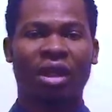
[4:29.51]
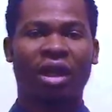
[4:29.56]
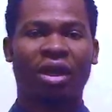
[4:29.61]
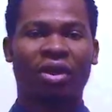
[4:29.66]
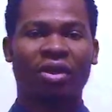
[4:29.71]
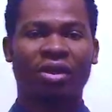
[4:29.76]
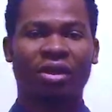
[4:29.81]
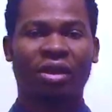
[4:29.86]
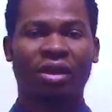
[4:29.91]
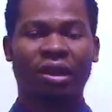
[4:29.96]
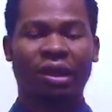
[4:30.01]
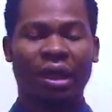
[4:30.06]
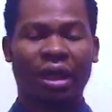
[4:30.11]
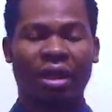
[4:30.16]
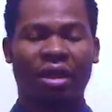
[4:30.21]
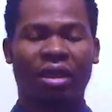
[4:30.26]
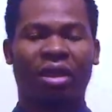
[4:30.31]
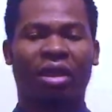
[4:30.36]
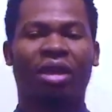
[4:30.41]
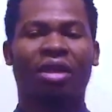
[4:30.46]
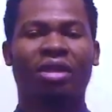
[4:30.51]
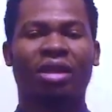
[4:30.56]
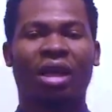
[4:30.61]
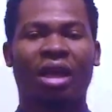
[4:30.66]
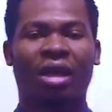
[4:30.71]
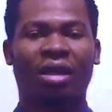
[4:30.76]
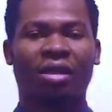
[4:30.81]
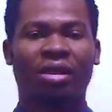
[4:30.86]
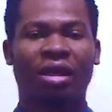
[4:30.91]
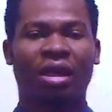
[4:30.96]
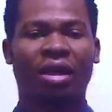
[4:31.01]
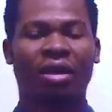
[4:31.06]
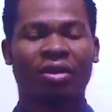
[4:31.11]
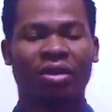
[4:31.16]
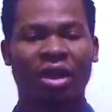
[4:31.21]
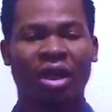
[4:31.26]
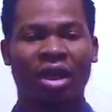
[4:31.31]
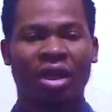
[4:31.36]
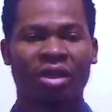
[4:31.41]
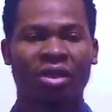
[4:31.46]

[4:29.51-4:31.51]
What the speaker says: Let us create things ourselves,